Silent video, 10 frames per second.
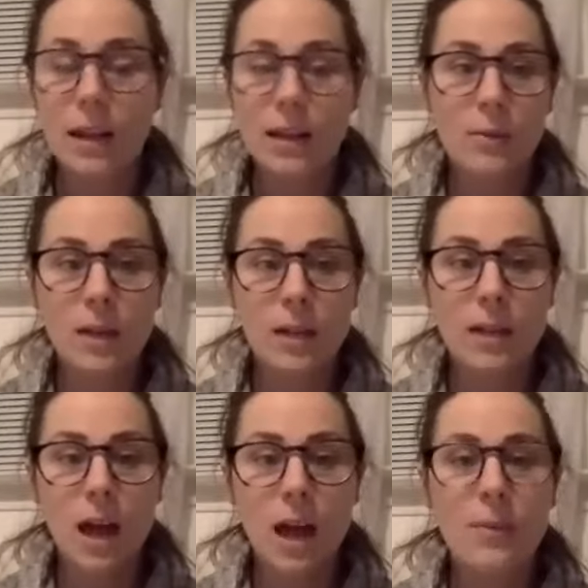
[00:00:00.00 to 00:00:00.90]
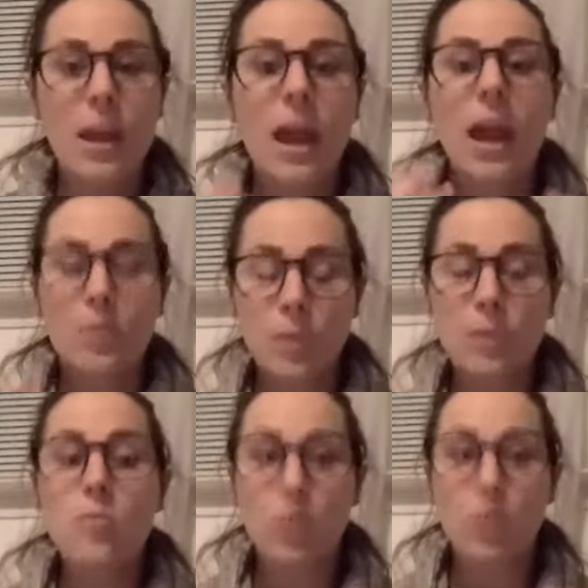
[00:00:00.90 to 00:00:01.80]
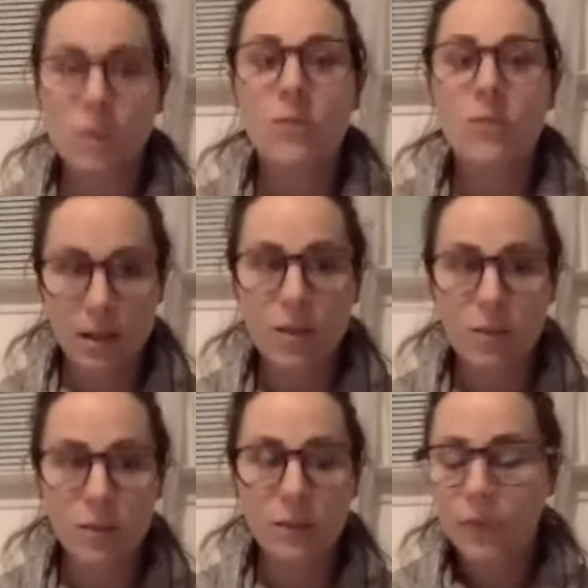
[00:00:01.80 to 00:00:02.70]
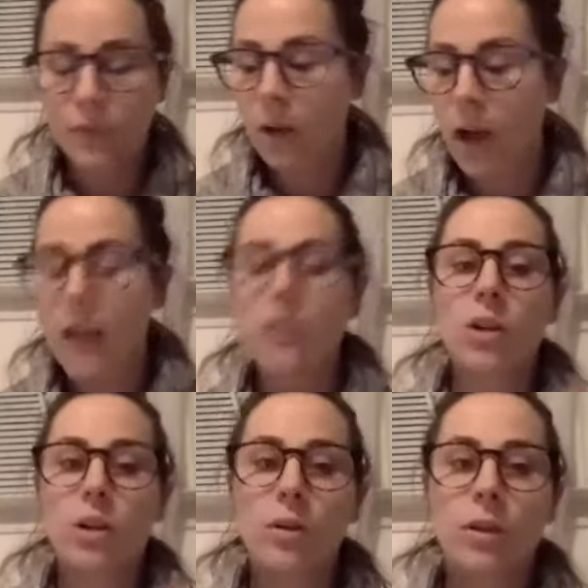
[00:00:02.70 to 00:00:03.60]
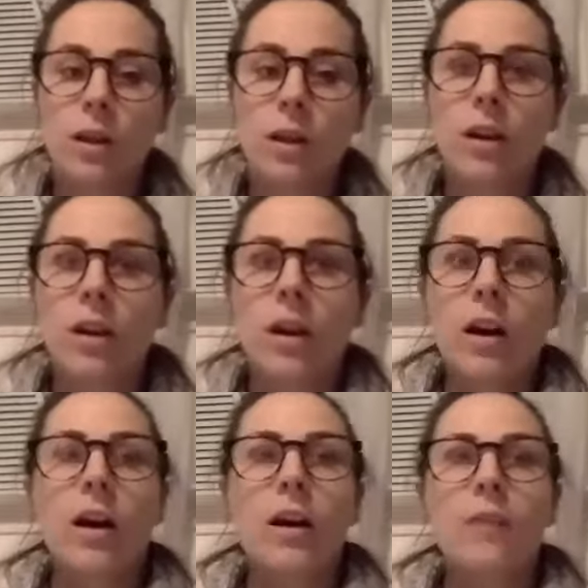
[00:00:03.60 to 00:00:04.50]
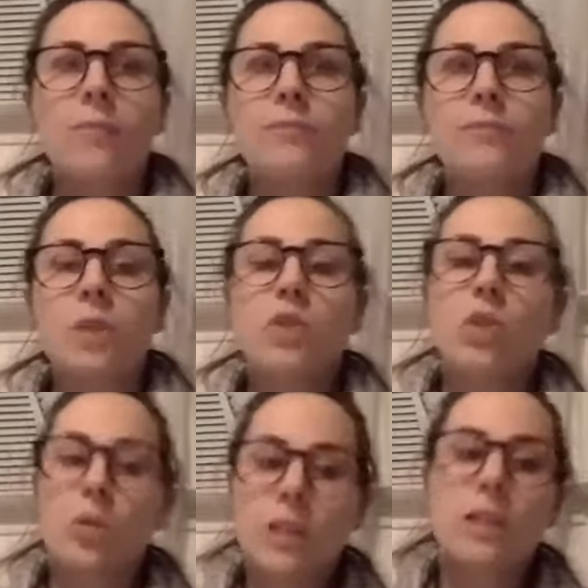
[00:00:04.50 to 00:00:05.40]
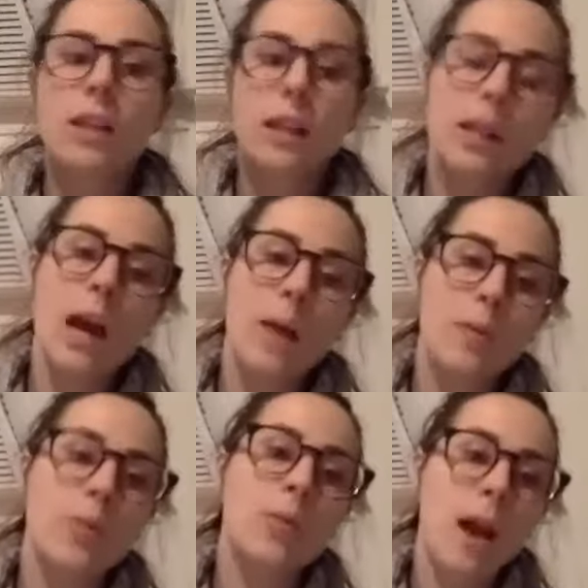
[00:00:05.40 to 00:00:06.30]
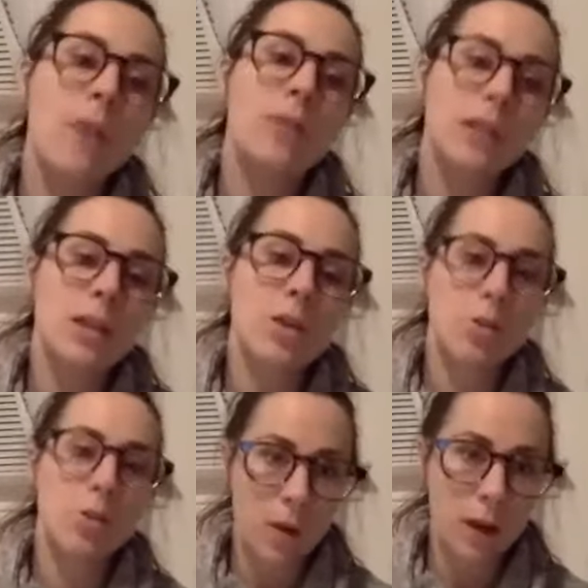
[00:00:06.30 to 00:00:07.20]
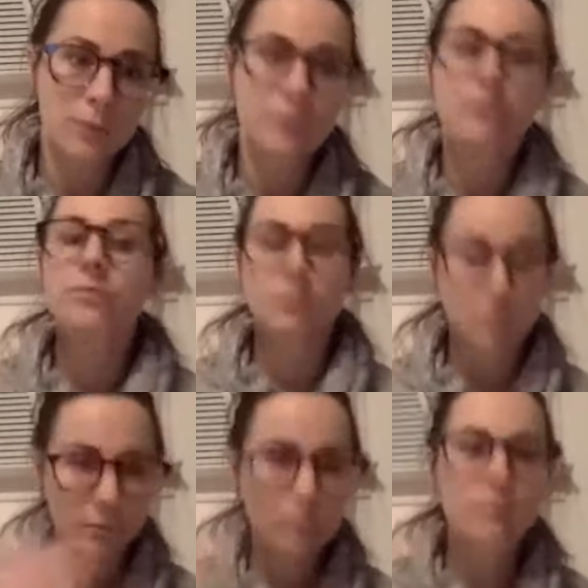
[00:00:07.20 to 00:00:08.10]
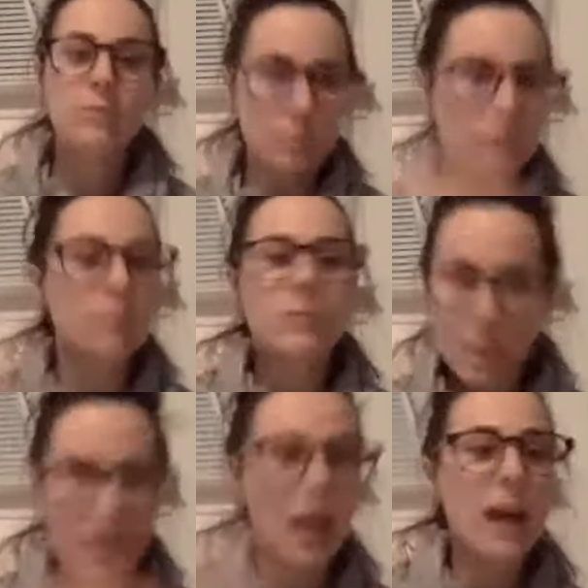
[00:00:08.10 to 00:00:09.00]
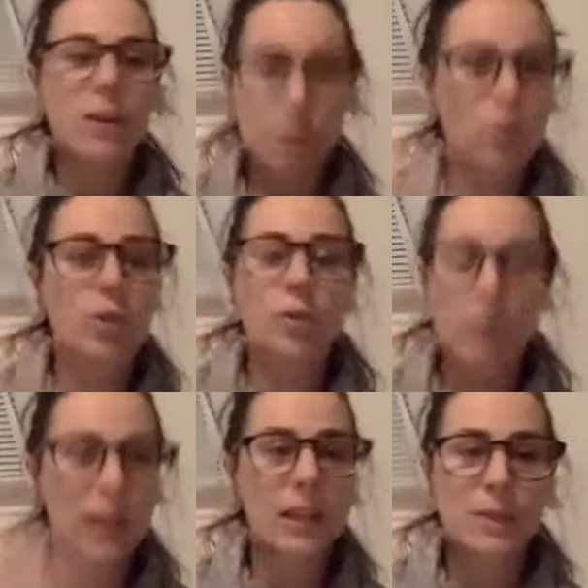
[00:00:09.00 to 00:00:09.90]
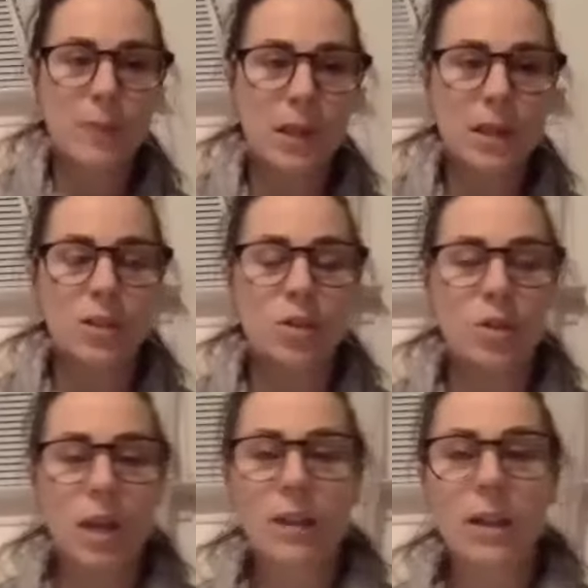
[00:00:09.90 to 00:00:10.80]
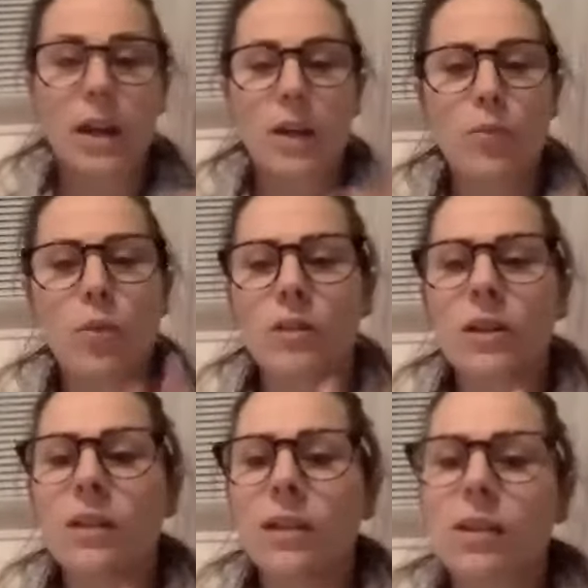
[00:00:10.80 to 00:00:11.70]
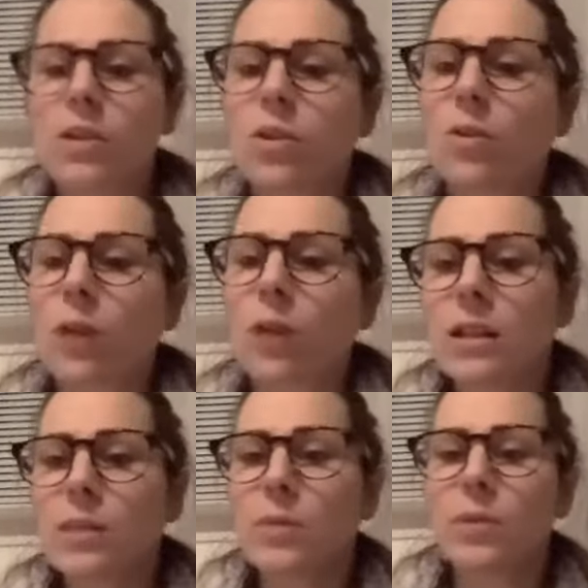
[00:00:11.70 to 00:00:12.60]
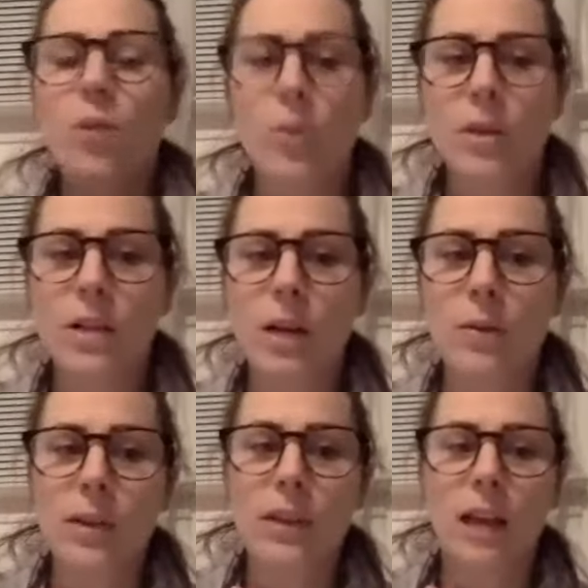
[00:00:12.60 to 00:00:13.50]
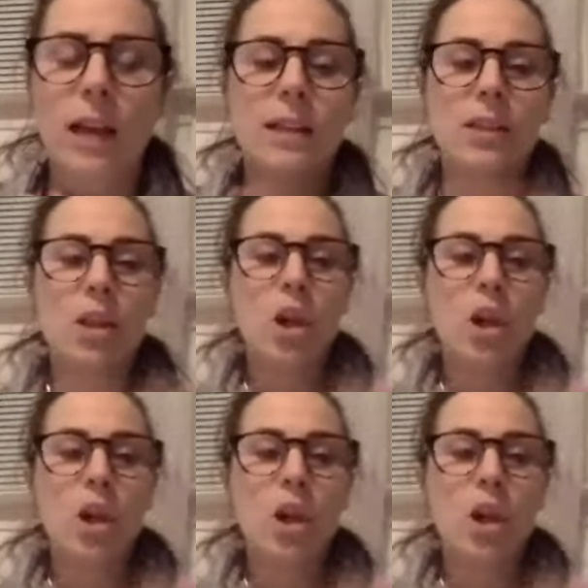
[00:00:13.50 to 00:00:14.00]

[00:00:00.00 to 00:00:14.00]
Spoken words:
minute time and be most effective? Okay. So, don't just sit and tap through every single one. Slide through, get as many as you can done. And one thing that Saray did before, which I really liked, is,